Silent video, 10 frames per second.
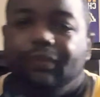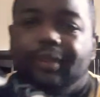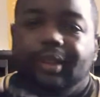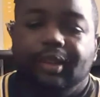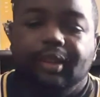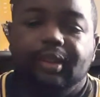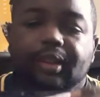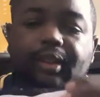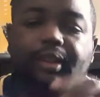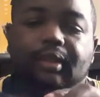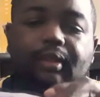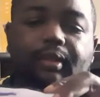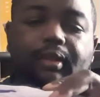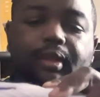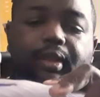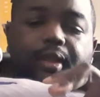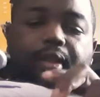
No one is speaking in this clip.